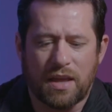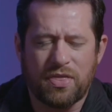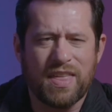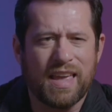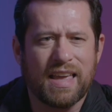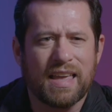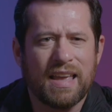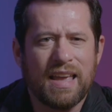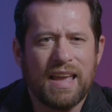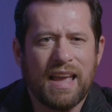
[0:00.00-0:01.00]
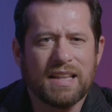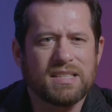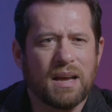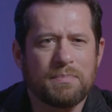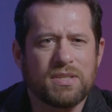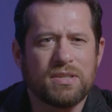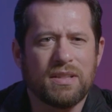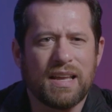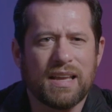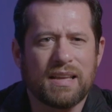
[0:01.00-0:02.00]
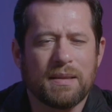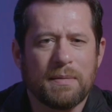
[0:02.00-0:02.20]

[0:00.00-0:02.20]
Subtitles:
I think it's up to like,